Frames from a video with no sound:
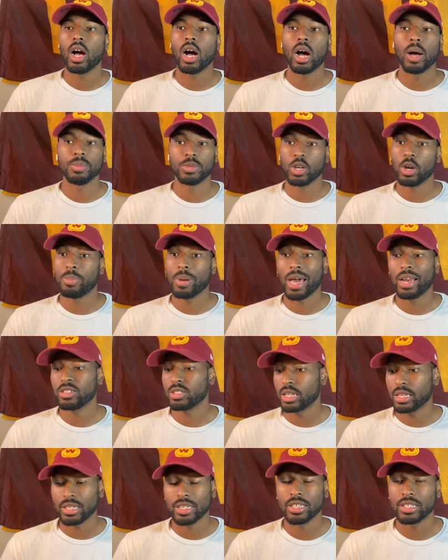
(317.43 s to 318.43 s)
Jared Patterson,
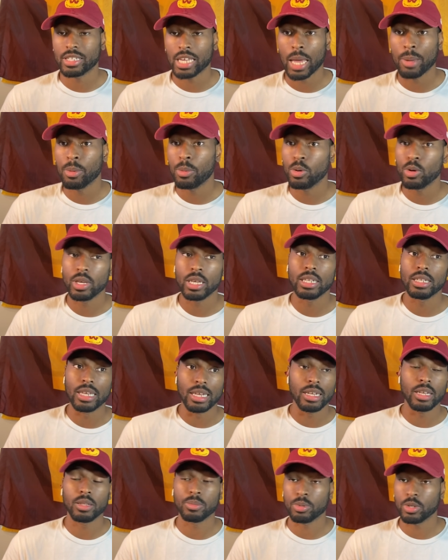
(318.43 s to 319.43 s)
I think he's capable. He did
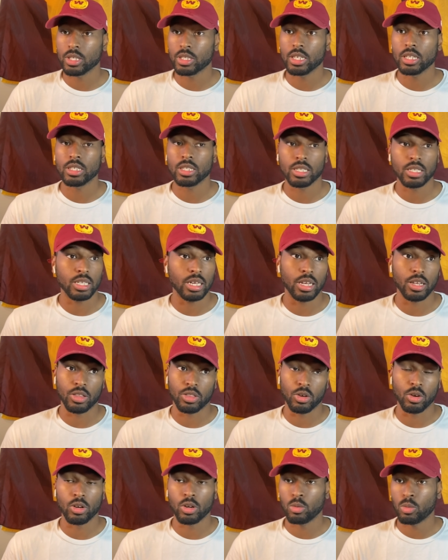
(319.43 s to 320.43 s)
it in preseason. He got a
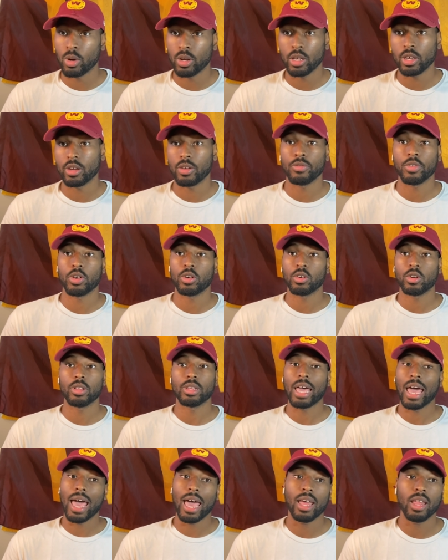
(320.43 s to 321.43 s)
third and one. He converted on
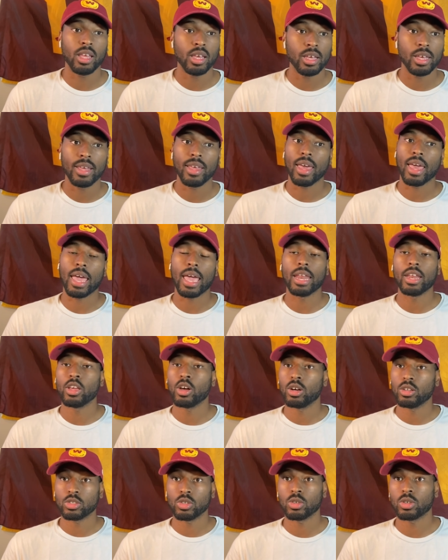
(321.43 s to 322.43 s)
that. And he
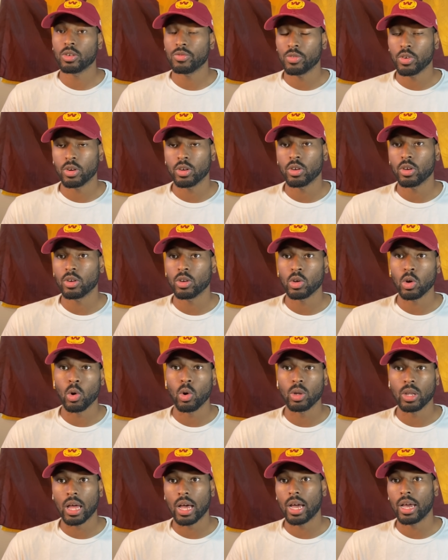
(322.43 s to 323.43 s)
also converted on a goal
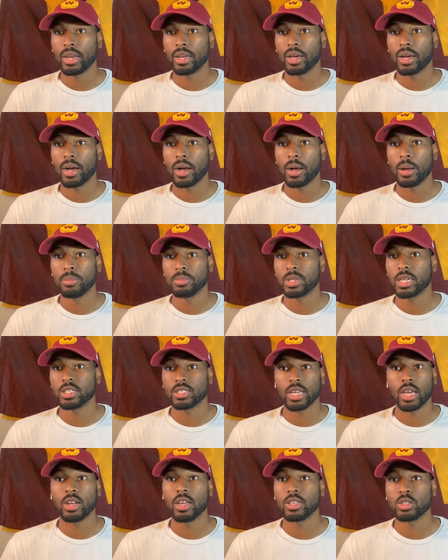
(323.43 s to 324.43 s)
line
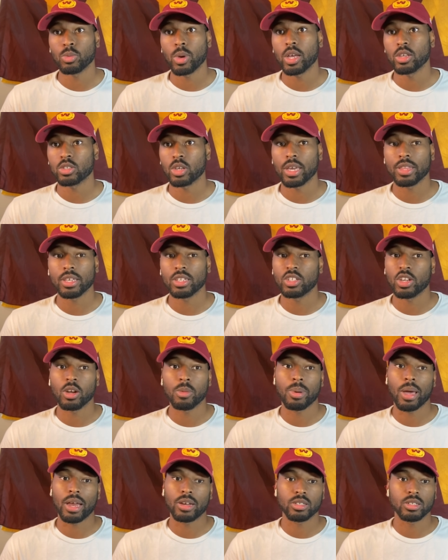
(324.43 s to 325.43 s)
touchdown as well. So I think Jared
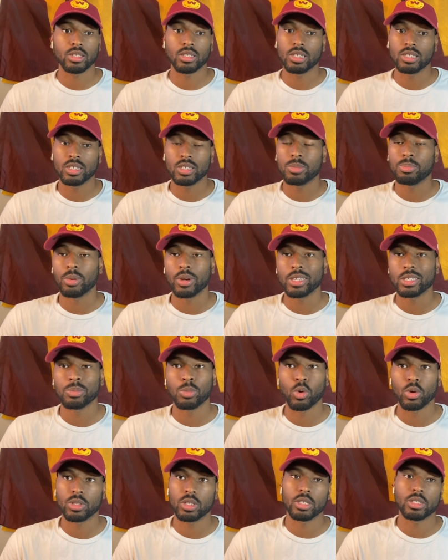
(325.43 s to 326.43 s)
Patterson, he just brings
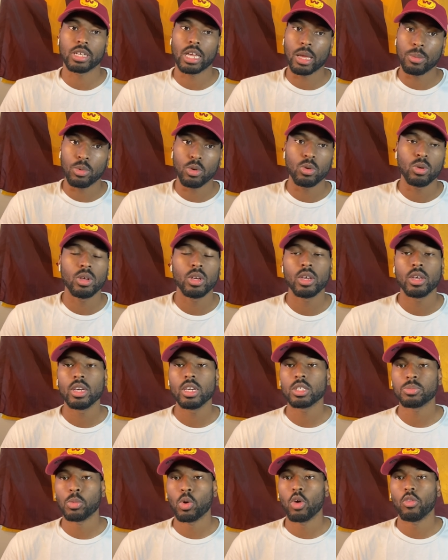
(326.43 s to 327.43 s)
more to the table.
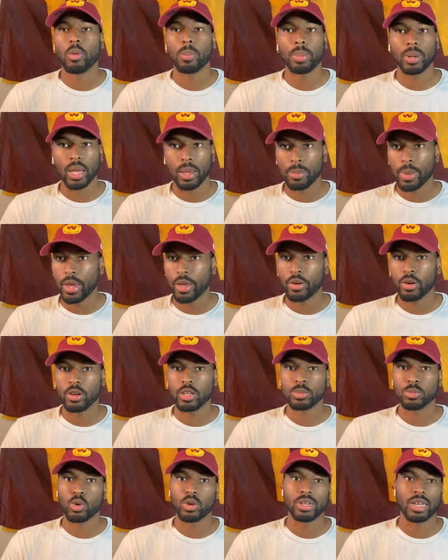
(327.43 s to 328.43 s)
He's more of a playmaker. He's
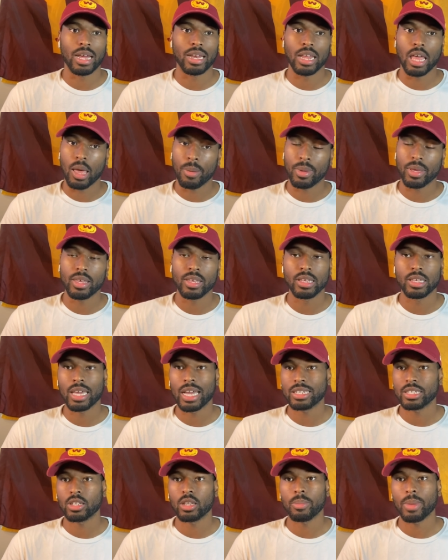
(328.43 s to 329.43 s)
more dynamic. He can
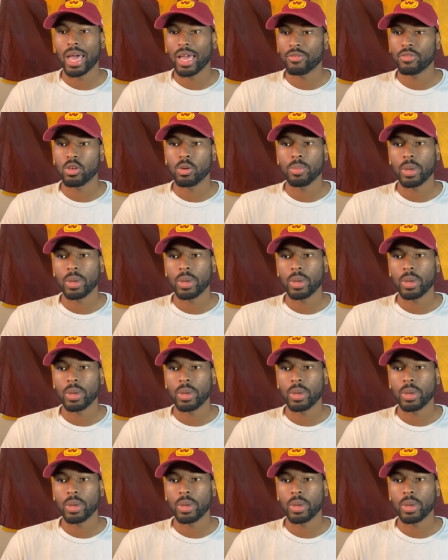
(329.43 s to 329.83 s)
catch out the backfield.